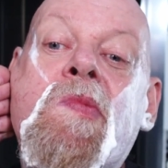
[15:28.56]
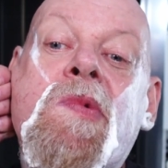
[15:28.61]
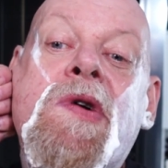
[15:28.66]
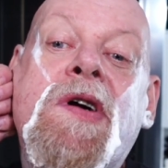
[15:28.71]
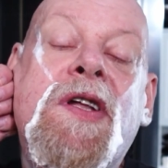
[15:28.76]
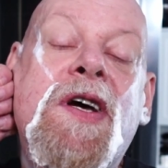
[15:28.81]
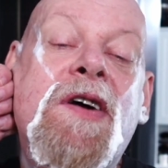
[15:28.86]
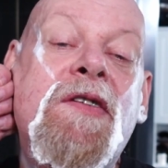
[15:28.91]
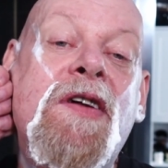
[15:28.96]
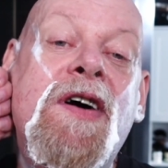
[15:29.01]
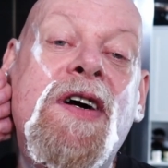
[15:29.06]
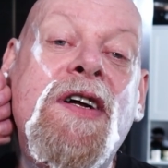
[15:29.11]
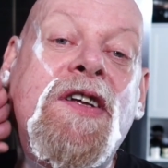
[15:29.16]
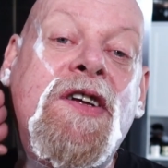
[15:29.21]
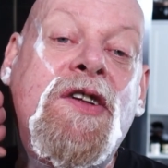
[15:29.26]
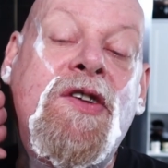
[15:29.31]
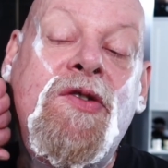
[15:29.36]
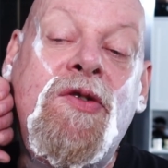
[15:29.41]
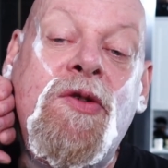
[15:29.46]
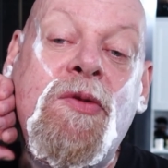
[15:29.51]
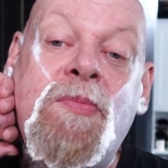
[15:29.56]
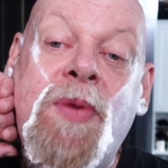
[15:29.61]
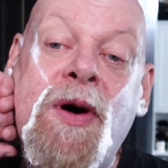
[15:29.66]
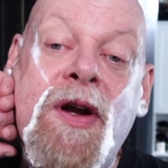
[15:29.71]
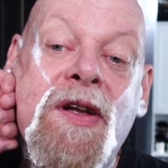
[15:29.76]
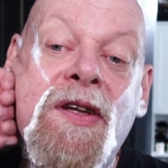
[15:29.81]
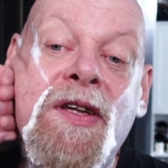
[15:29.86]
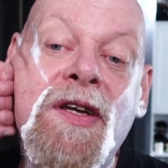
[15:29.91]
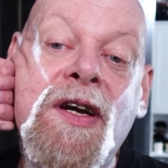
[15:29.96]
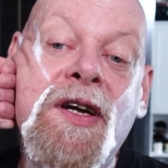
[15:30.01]
I don't like to talk
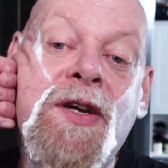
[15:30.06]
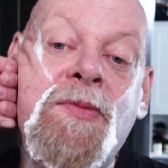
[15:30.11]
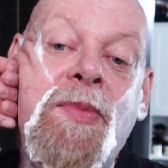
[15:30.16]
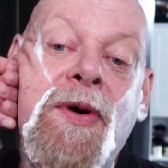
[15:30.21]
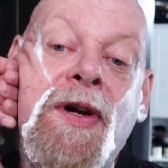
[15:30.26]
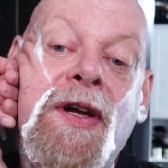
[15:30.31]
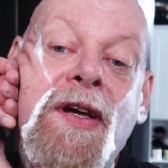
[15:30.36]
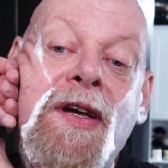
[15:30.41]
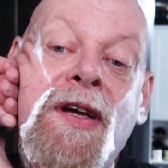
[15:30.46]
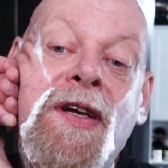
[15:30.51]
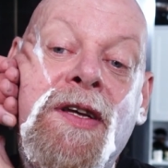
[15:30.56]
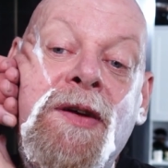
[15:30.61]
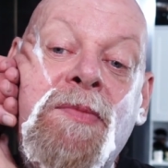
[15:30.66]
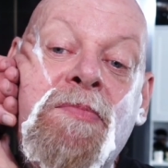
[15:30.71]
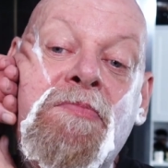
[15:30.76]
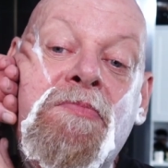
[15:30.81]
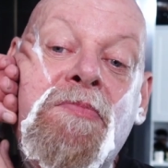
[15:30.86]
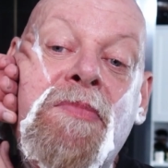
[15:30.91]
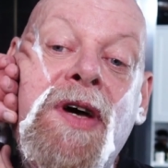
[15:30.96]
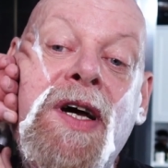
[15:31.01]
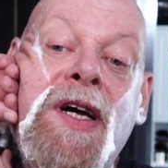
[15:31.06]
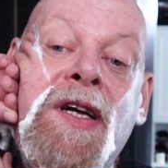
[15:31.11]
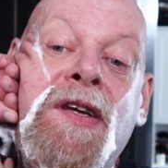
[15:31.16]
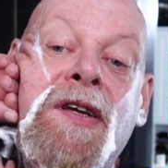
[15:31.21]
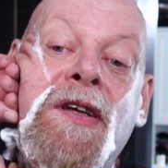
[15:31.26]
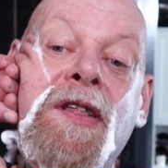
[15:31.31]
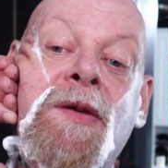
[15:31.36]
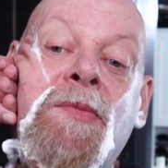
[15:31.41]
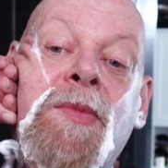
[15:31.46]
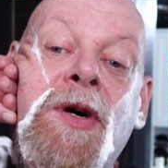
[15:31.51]
politics, but it is a mess at the